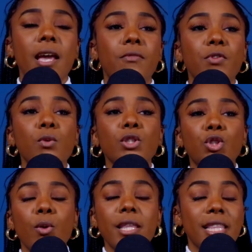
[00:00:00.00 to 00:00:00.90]
If you
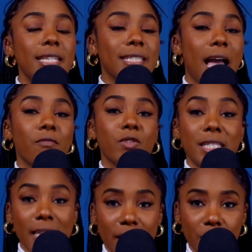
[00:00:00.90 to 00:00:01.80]
enjoyed these
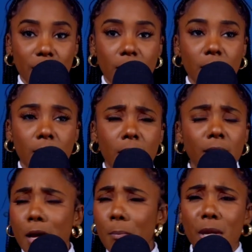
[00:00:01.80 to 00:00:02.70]
conversations,
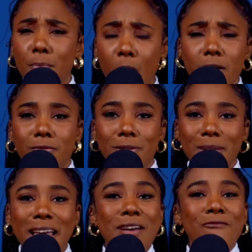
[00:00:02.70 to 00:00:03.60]
come be a part of them.
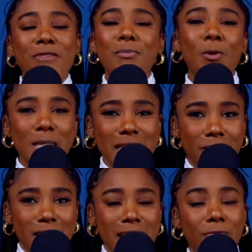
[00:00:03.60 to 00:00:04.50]
February
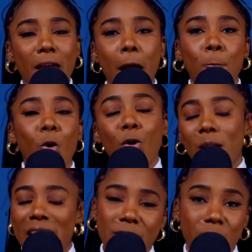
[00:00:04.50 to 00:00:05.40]
17th at World
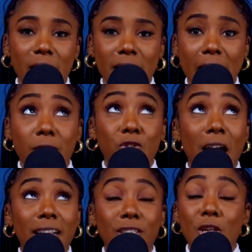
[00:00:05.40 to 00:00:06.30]
Cafe Live,
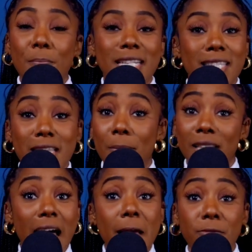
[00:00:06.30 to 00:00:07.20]
Chocolate Chip and Sip
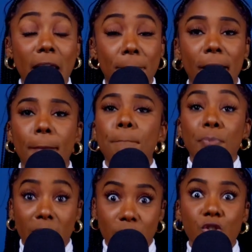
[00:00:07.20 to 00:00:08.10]
live taping.
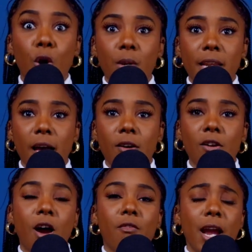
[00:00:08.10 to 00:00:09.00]
It's going down.
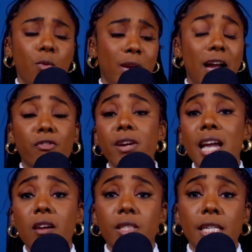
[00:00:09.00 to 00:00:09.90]
All right. We got great
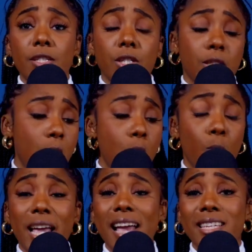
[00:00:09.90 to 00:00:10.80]
conversations.
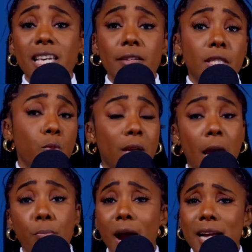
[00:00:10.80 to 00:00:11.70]
We got gifts. We
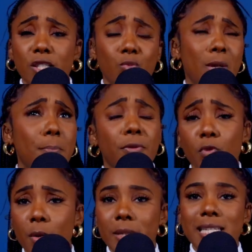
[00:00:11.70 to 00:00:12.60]
got prizes. We got
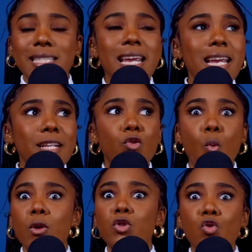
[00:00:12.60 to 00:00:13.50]
performances. It's
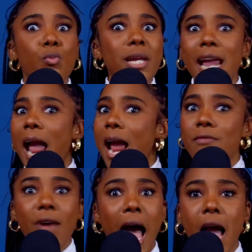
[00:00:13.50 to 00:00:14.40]
going to be a
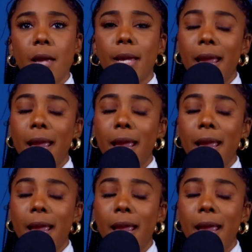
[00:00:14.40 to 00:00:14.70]
vibe